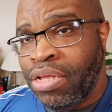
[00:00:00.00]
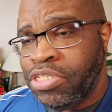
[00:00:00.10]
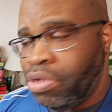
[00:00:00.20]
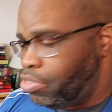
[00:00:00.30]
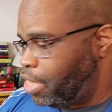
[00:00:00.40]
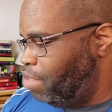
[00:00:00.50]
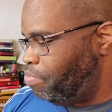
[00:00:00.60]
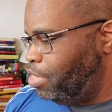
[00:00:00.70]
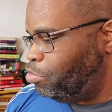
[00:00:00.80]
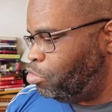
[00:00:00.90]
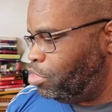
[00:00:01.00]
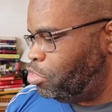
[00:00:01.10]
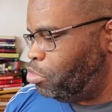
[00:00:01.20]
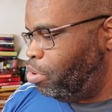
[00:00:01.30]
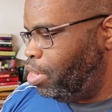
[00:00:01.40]
So it's kind of an interesting
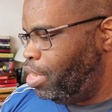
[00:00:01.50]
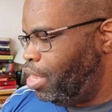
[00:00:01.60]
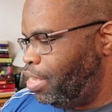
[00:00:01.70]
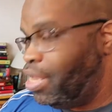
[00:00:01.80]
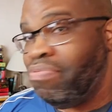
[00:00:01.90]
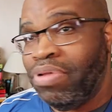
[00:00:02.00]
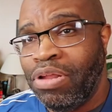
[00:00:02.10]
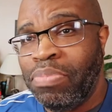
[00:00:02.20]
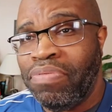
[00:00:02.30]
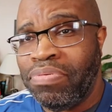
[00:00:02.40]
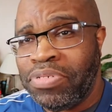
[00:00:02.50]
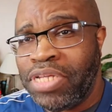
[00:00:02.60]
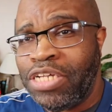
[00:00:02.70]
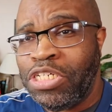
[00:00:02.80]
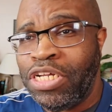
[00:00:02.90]
story, uh, again, of a little bit of
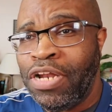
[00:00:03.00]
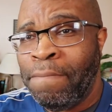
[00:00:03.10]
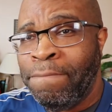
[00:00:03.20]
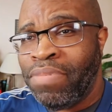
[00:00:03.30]
obsession